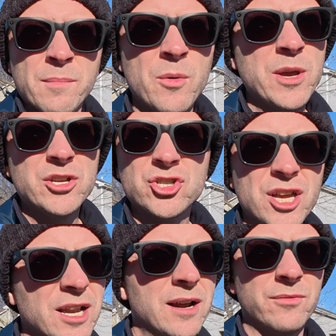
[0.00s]
but we just
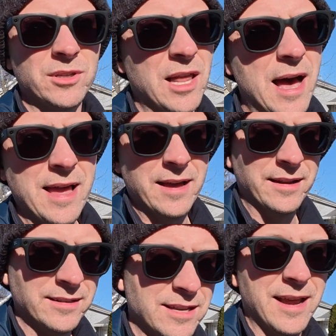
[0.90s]
cannot rely
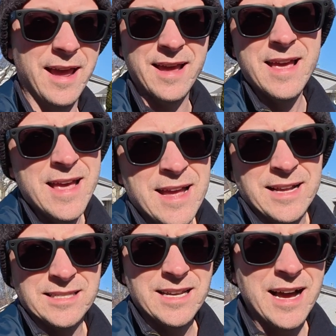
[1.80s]
on it today.
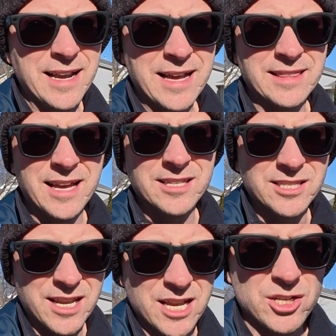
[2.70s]
It's not at that
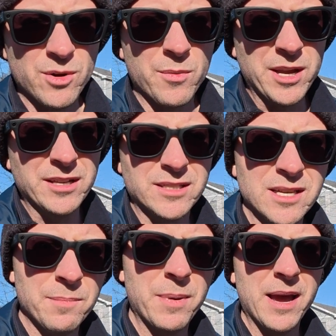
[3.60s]
stage where we can
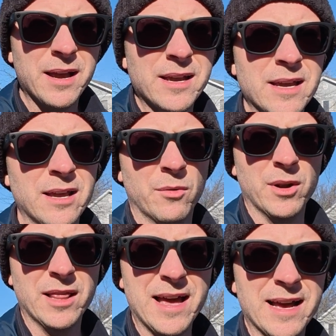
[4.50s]
sit back and
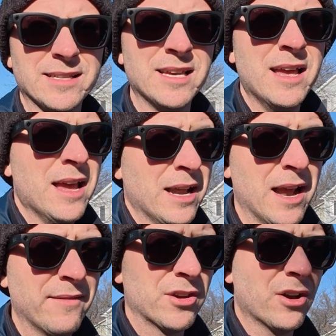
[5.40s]
relax
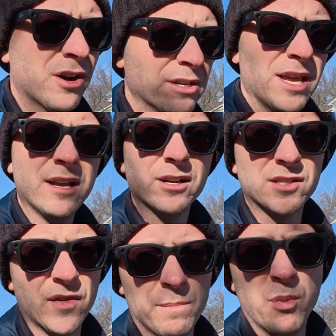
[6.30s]
and have the car take
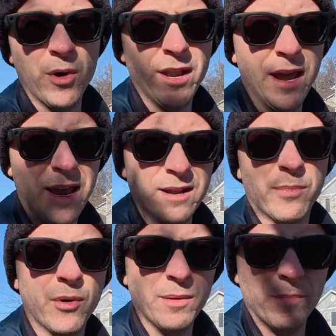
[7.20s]
us from point A to
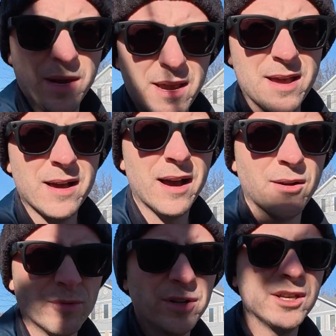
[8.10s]
point B. I
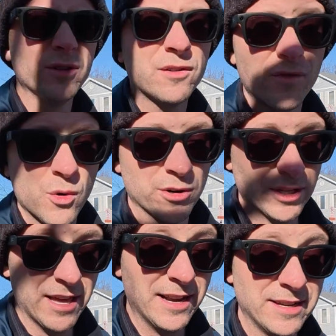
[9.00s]
really look forward
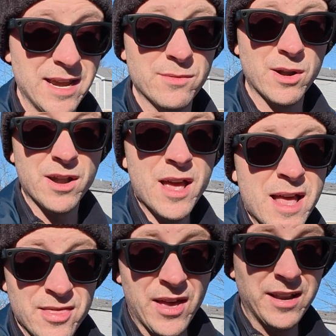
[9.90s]
to that day when
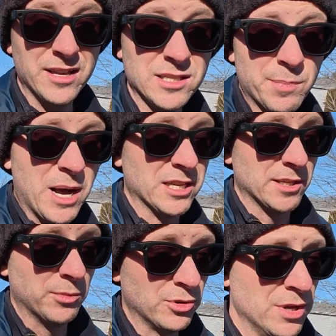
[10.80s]
that is
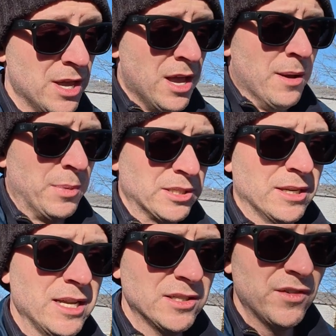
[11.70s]
possible. But
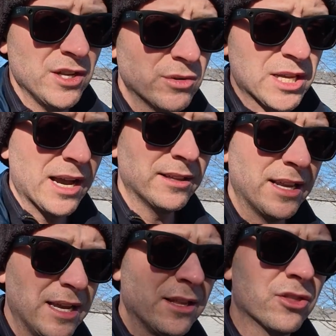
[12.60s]
today's video is
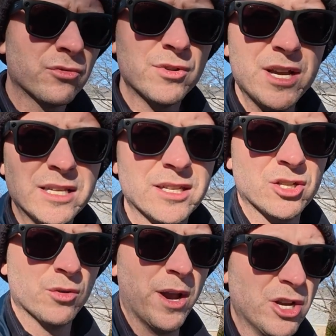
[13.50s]
highlighting three
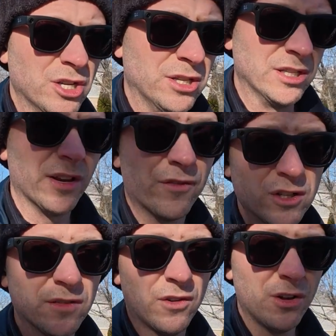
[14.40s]
situations.
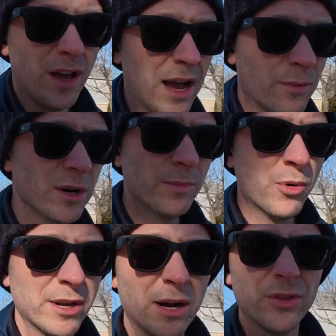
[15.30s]
First of all, I want to
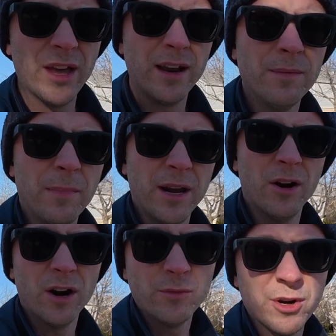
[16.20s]
point out that my
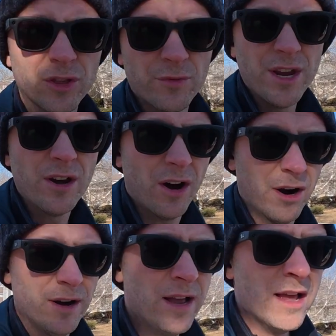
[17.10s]
Hardware 3
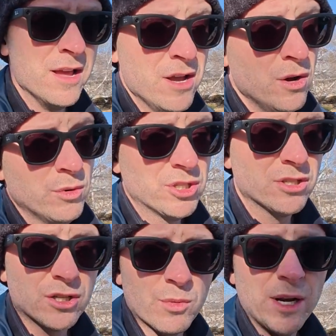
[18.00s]
car, which
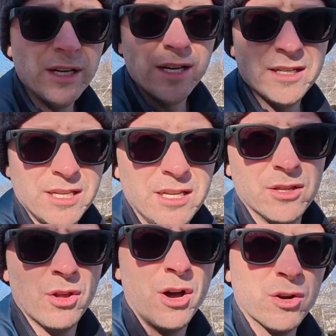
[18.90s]
is a
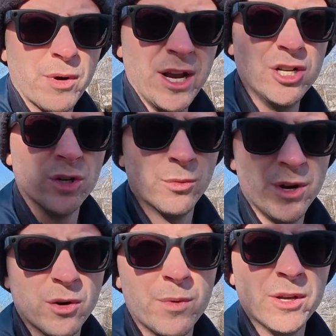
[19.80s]
2019 long-range
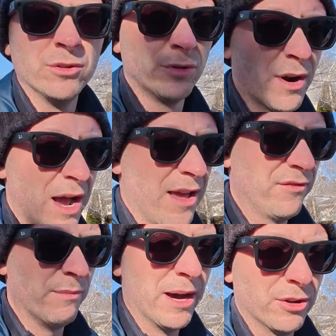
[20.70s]
rear-wheel
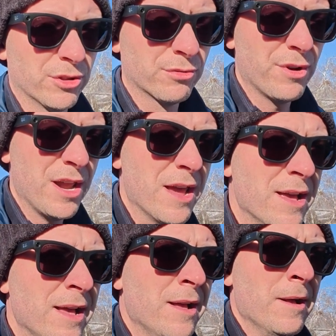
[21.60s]
drive Model 3,
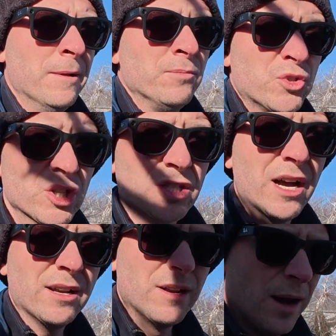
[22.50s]
just
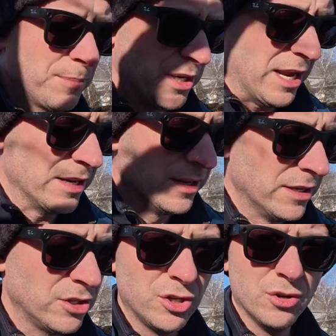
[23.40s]
got an update
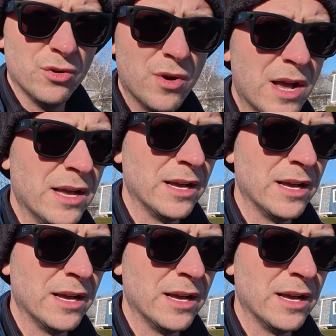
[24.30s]
to